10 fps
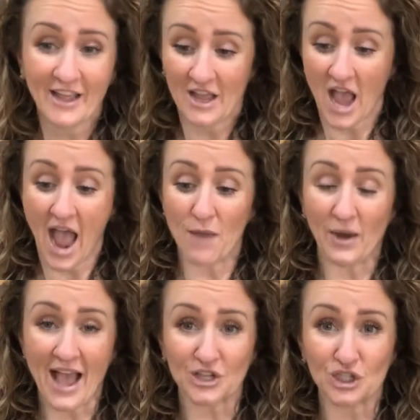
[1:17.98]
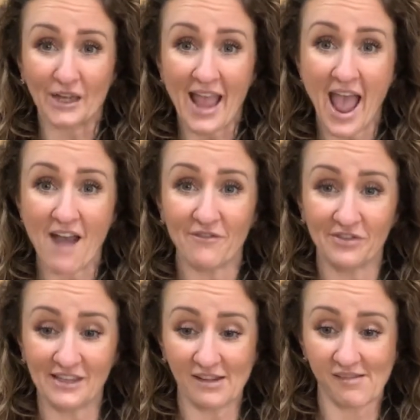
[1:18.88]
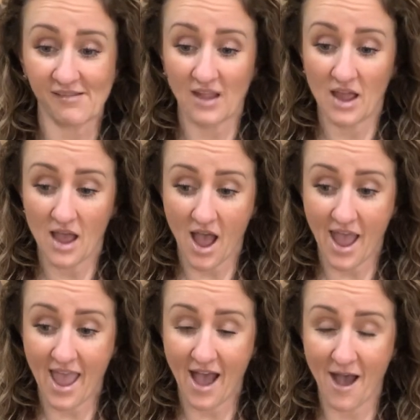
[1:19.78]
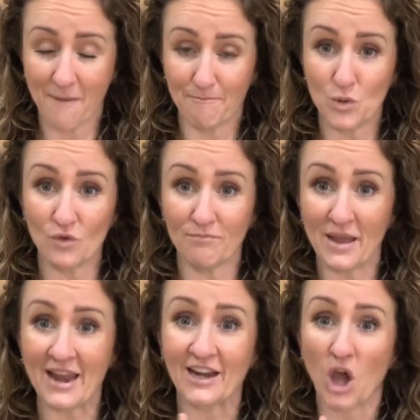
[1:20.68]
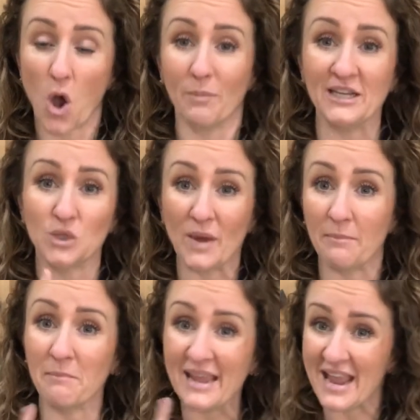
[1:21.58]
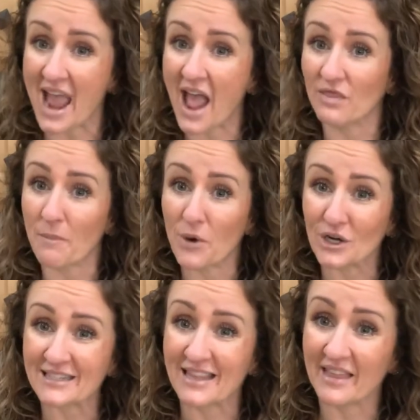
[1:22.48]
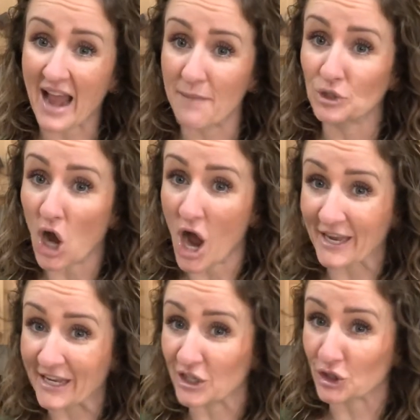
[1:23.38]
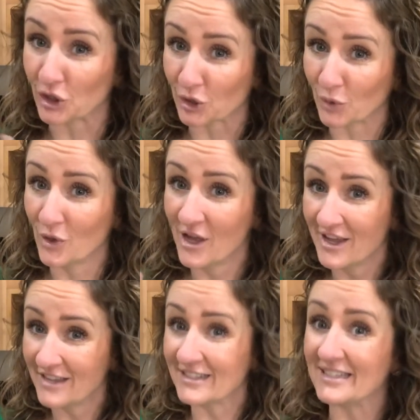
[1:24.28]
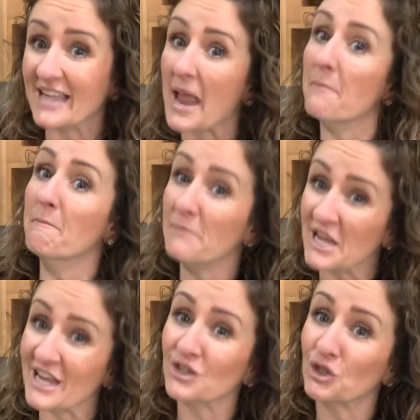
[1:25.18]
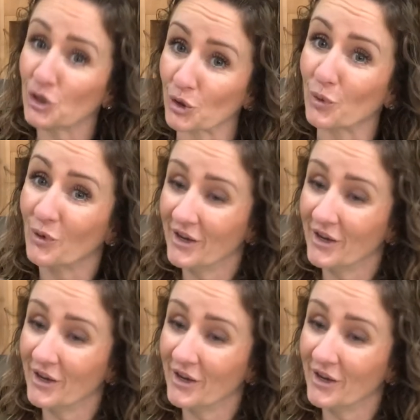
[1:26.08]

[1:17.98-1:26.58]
I would actually have this movement go between me and the person that I'm talking to say me too.